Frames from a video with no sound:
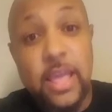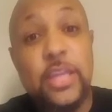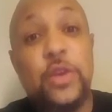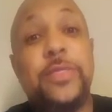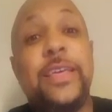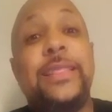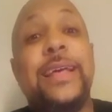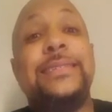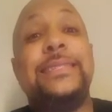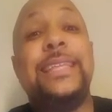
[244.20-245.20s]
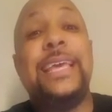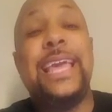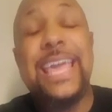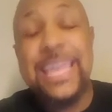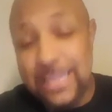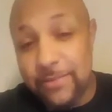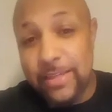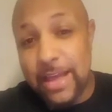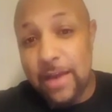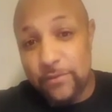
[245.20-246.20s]
and you think that's the end of
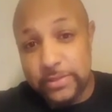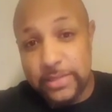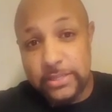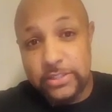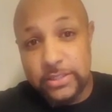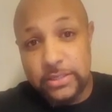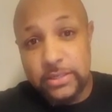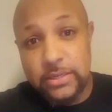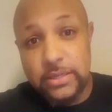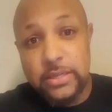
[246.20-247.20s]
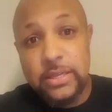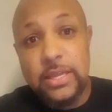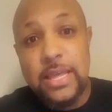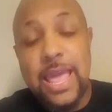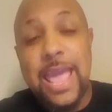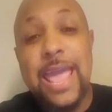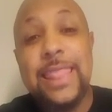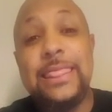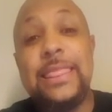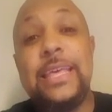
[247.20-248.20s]
the conversation.
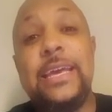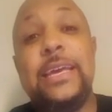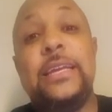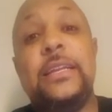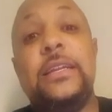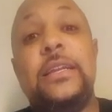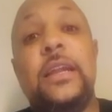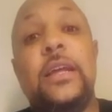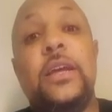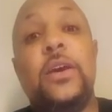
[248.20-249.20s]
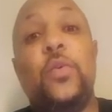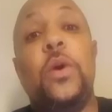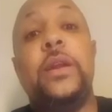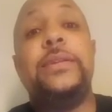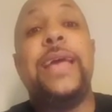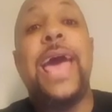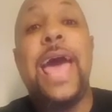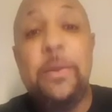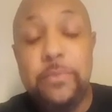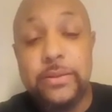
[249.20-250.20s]
And then what
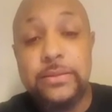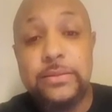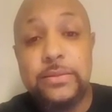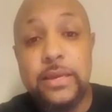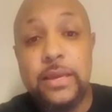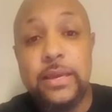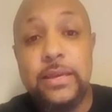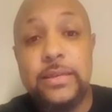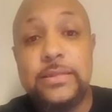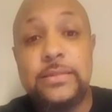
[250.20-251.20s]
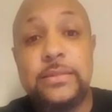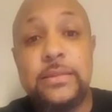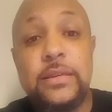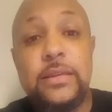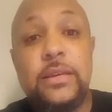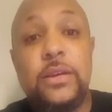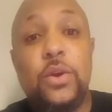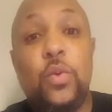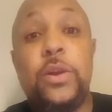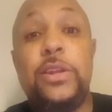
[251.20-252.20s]
happens is
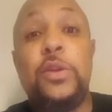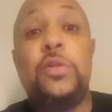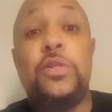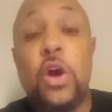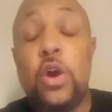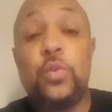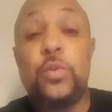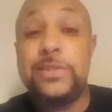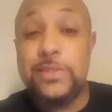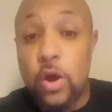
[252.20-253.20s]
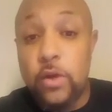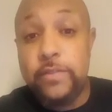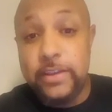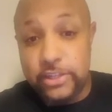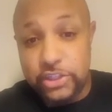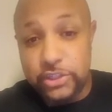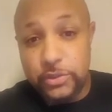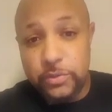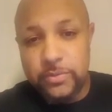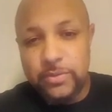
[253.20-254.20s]
what you thought resolved the
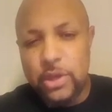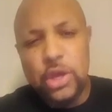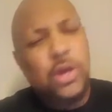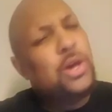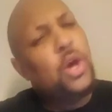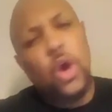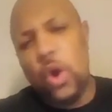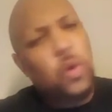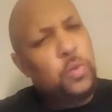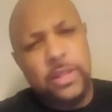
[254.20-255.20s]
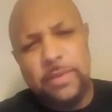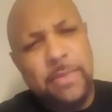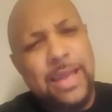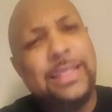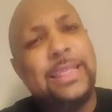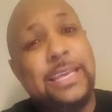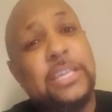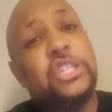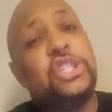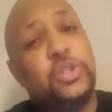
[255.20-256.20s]
issue only made
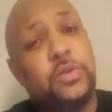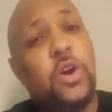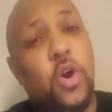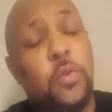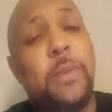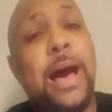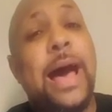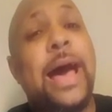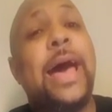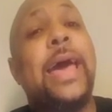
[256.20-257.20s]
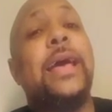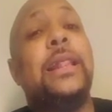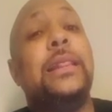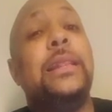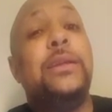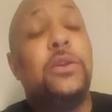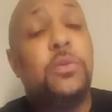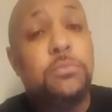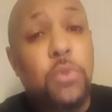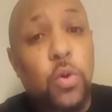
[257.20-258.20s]
the issue go by a
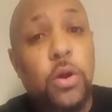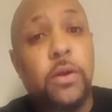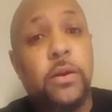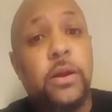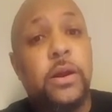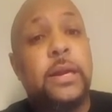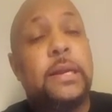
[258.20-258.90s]
little more